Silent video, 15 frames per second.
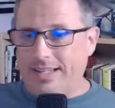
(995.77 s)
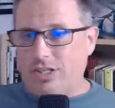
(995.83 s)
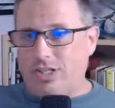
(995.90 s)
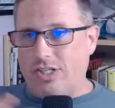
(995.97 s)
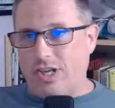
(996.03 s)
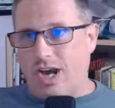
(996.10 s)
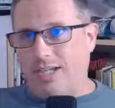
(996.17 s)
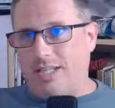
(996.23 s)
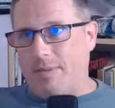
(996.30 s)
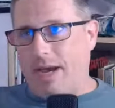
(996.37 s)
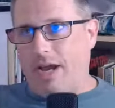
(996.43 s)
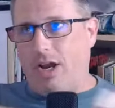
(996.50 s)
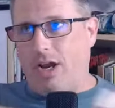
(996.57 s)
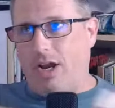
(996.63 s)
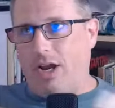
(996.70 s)
She talks
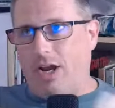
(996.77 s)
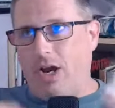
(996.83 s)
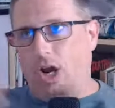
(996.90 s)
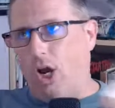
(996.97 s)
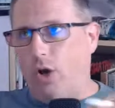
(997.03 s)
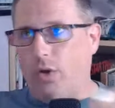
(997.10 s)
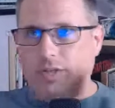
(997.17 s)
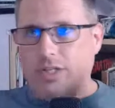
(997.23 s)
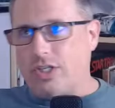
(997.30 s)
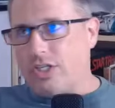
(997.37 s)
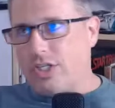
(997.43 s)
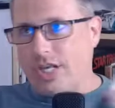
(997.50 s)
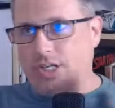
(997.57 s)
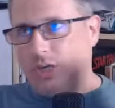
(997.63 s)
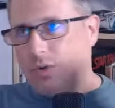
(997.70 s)
about, oh, this is
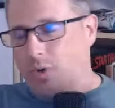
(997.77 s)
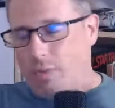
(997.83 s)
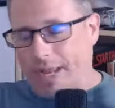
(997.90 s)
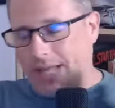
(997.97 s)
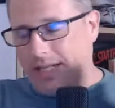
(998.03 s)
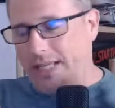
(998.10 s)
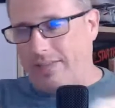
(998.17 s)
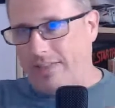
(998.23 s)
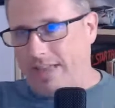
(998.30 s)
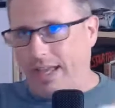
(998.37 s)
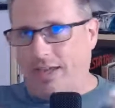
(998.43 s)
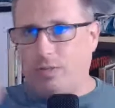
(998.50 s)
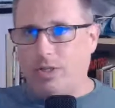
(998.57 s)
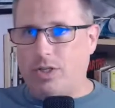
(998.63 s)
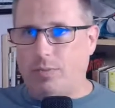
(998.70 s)
such a romantic
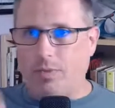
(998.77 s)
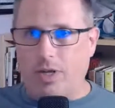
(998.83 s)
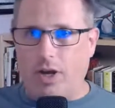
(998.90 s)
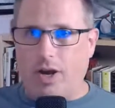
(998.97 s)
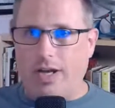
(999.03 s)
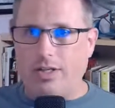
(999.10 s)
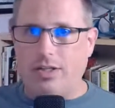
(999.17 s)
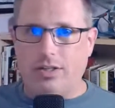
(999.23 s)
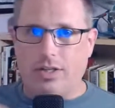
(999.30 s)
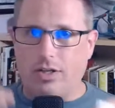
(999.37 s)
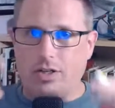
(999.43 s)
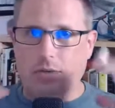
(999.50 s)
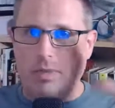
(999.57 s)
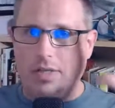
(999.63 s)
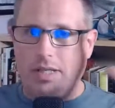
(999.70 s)
thing. We should, you know,
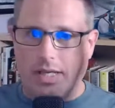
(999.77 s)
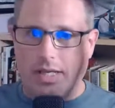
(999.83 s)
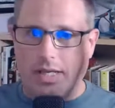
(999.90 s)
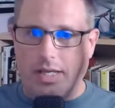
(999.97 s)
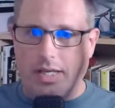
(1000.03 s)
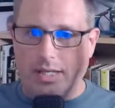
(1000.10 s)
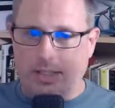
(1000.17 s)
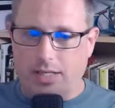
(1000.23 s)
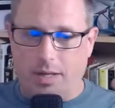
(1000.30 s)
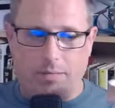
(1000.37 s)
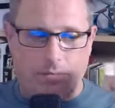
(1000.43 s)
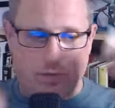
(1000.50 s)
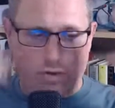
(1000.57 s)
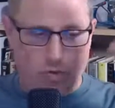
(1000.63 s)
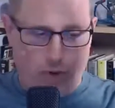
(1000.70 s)
there should be like some
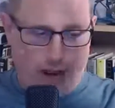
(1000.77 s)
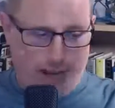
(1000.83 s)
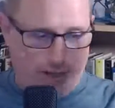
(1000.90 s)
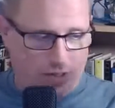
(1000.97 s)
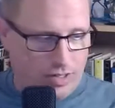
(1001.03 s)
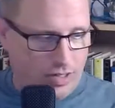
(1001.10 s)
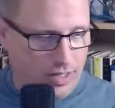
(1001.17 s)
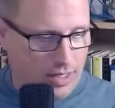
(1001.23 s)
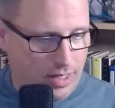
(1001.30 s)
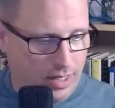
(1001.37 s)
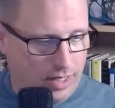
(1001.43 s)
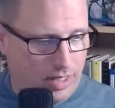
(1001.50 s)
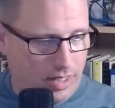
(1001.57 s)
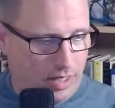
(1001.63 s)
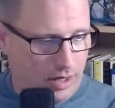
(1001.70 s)
dress.
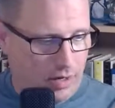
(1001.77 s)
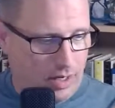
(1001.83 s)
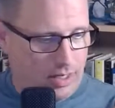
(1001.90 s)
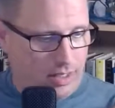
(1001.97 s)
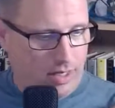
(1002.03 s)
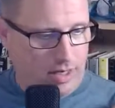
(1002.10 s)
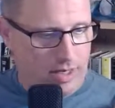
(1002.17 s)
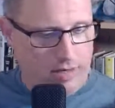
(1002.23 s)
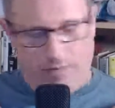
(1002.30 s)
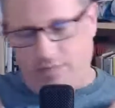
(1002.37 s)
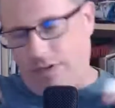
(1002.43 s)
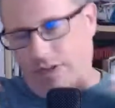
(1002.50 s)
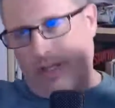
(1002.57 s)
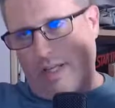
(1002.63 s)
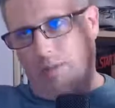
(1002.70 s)
I
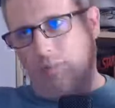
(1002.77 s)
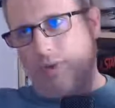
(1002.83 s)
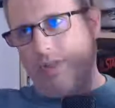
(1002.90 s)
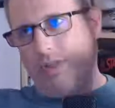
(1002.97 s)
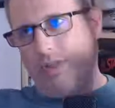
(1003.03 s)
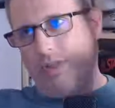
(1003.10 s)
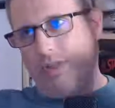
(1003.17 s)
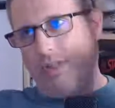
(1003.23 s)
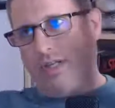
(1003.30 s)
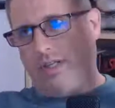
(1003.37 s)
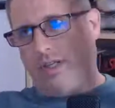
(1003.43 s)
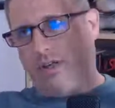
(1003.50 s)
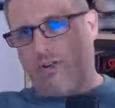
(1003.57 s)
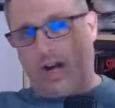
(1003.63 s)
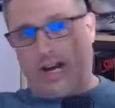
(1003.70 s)
feel like a princess in a
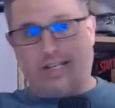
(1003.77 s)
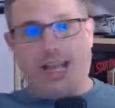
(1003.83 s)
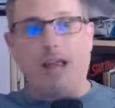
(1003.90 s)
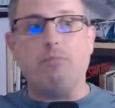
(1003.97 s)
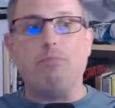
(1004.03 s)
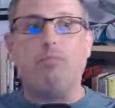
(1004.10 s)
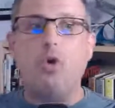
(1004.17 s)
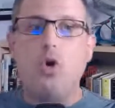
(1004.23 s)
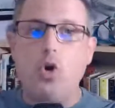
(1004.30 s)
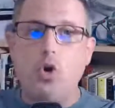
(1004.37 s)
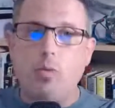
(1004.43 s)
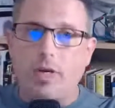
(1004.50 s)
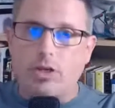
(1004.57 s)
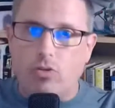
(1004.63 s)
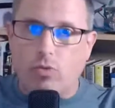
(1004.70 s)
dress. And
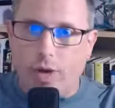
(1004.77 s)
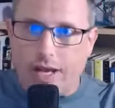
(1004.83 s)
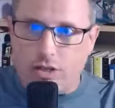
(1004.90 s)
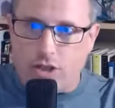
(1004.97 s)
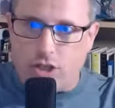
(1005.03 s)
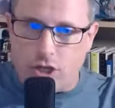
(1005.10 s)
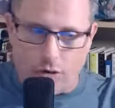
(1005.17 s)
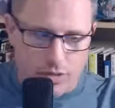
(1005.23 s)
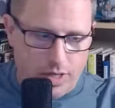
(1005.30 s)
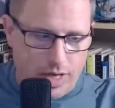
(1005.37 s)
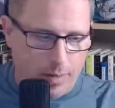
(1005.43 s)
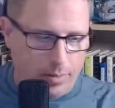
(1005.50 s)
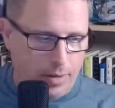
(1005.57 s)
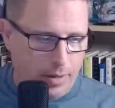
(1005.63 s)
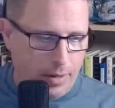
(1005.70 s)
boom, a dress shows
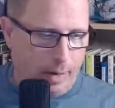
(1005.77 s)
up.